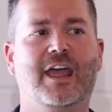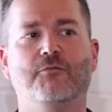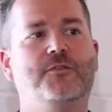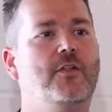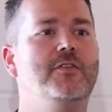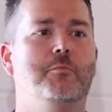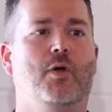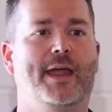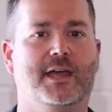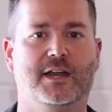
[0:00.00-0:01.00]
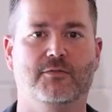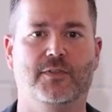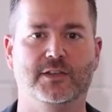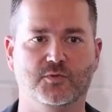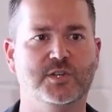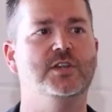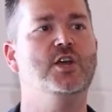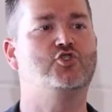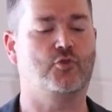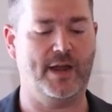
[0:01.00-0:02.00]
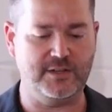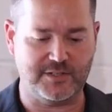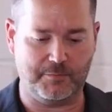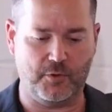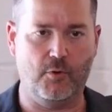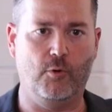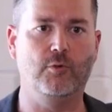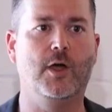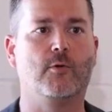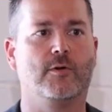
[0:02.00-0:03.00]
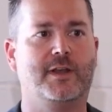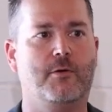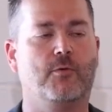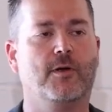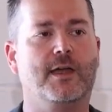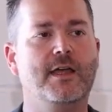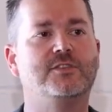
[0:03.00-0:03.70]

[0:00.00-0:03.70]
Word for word: And fill in the blank kind of things, which trains up the whole lower network